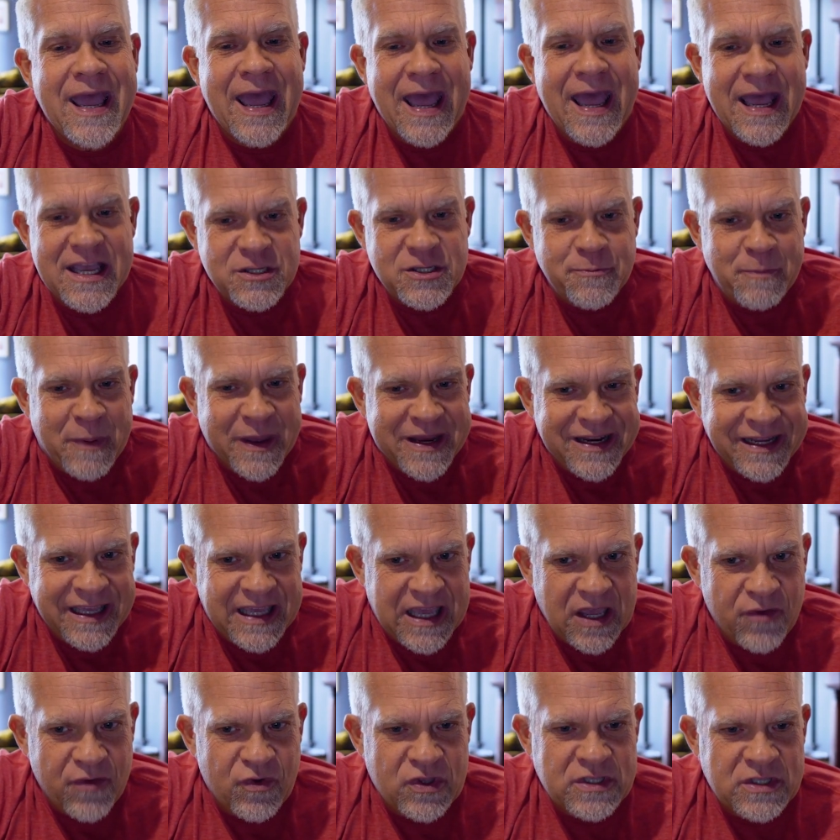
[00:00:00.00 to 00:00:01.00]
has been
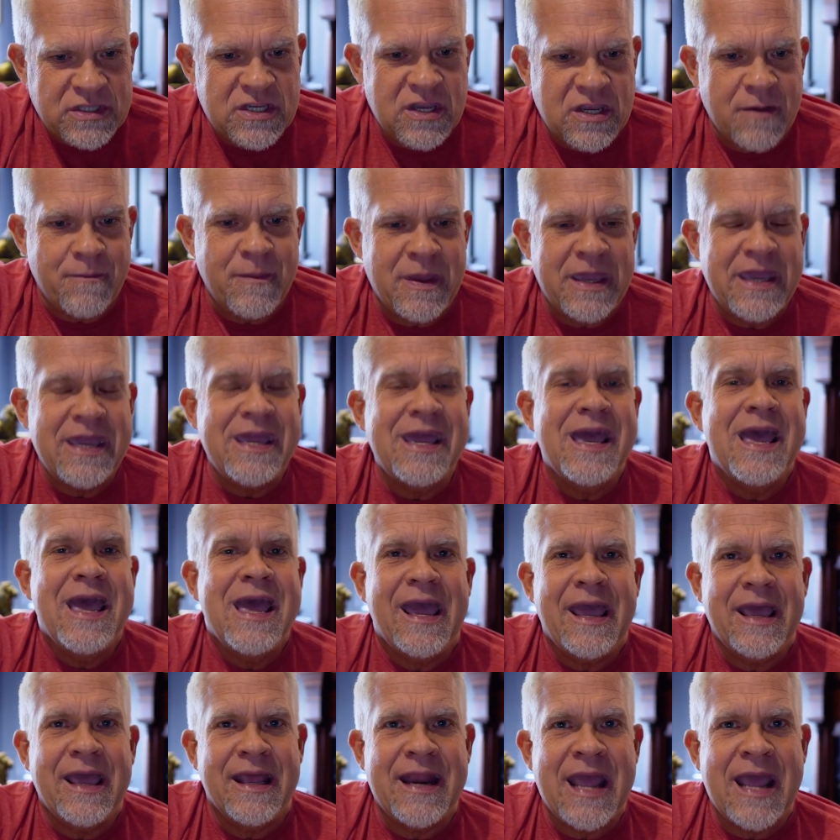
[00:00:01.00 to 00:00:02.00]
given to me
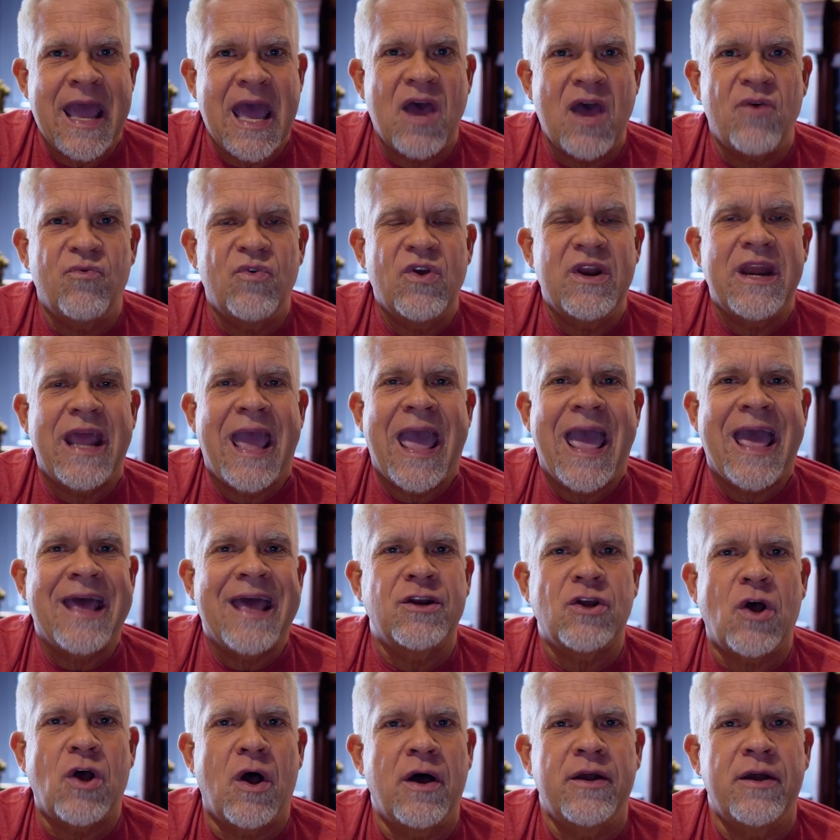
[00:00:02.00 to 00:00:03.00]
in heaven
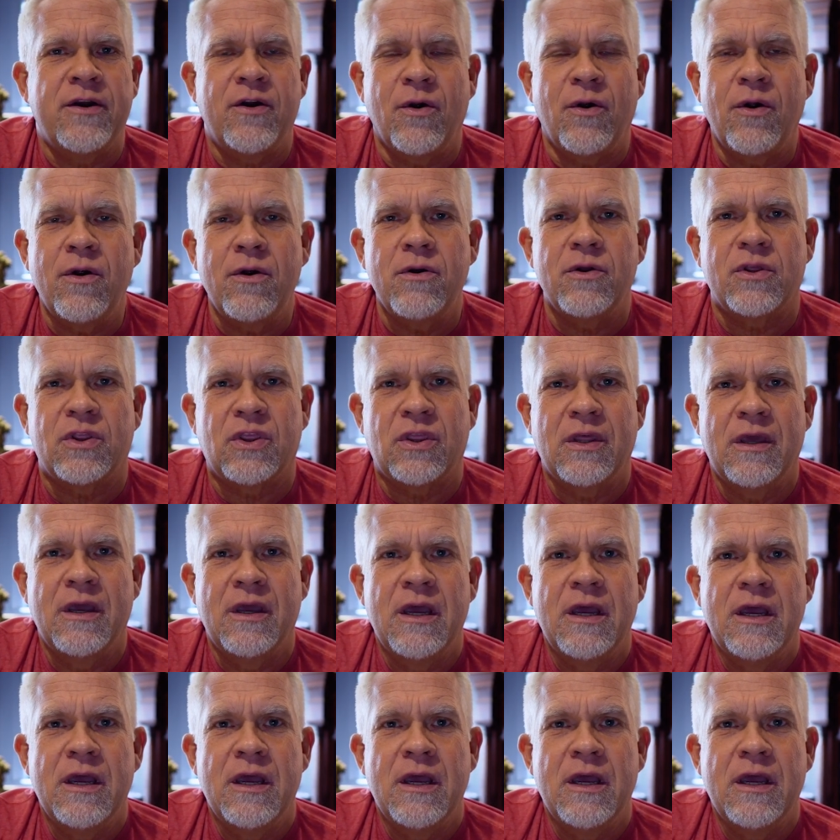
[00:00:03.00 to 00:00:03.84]
and on earth.